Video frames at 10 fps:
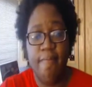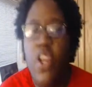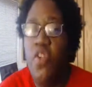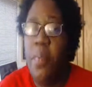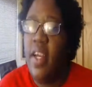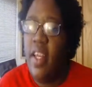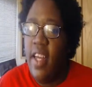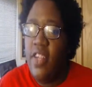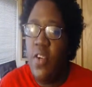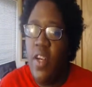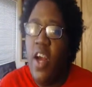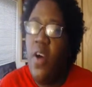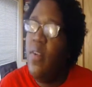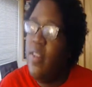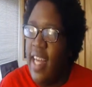Used book, yes or
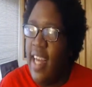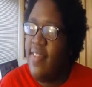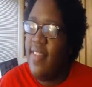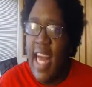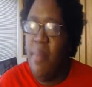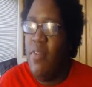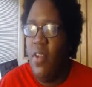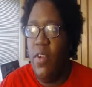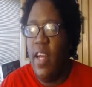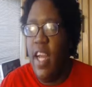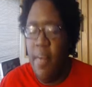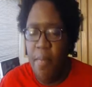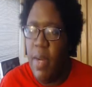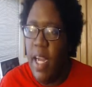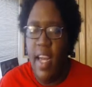no? Yes, absolutely. I
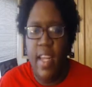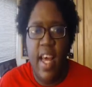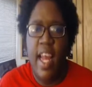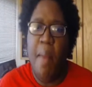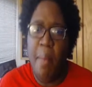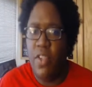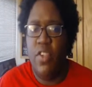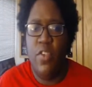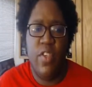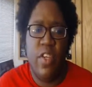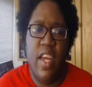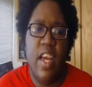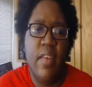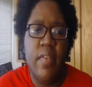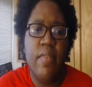buy a lot of my books used
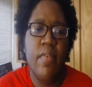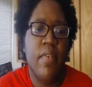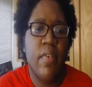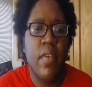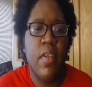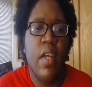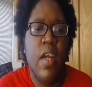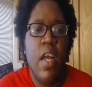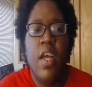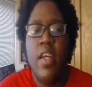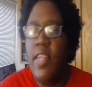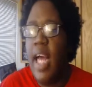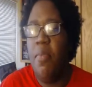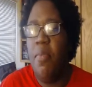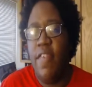online.
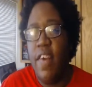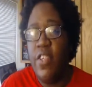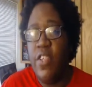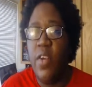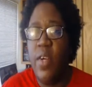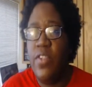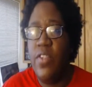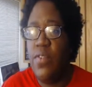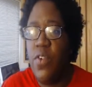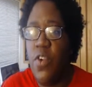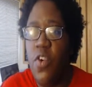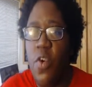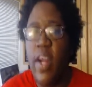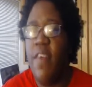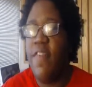Top three favorite genres,
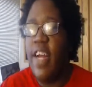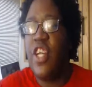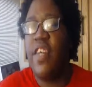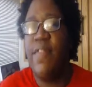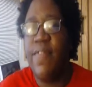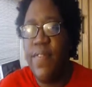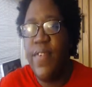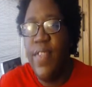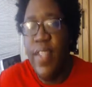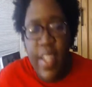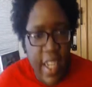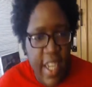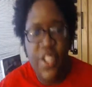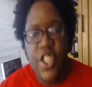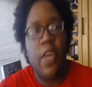queer fiction
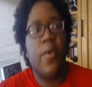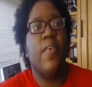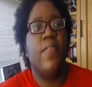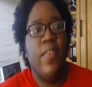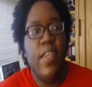in general